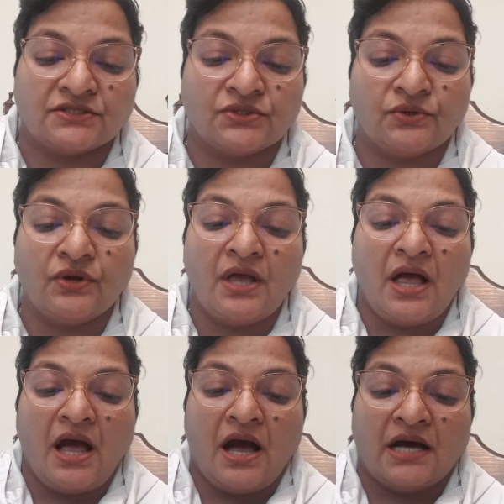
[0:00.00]
So
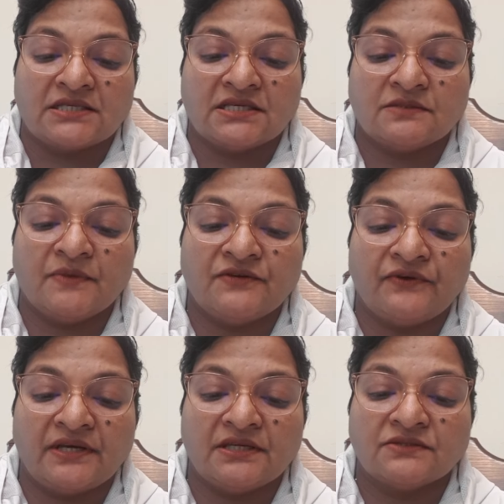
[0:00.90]
assessment
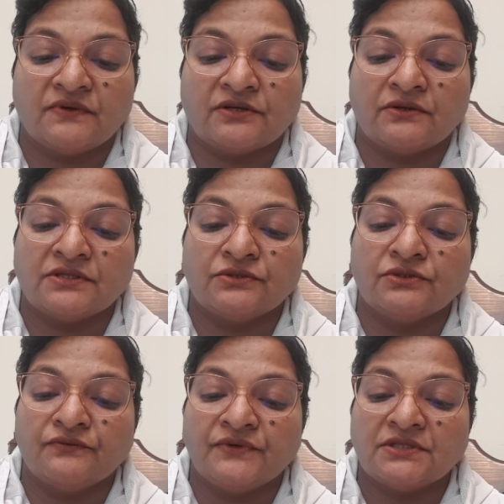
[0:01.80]
findings, what are
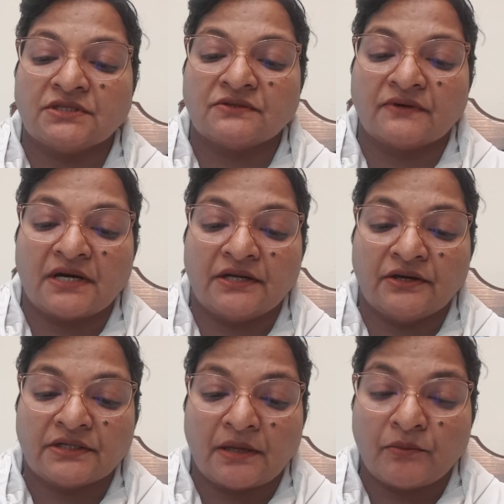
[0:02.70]
the features of
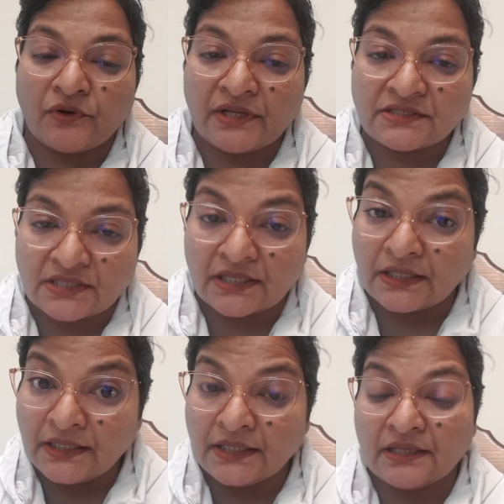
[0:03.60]
cardiac tamponades are
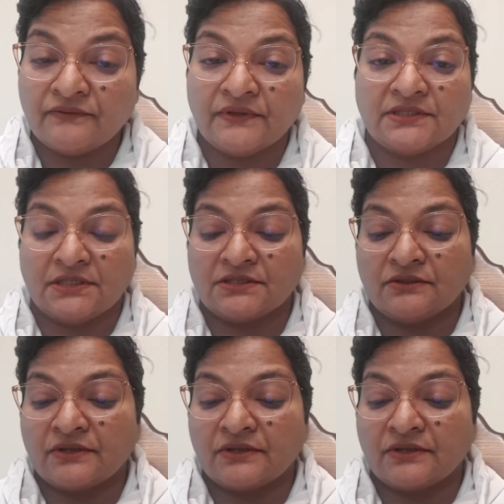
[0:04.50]
clinical features.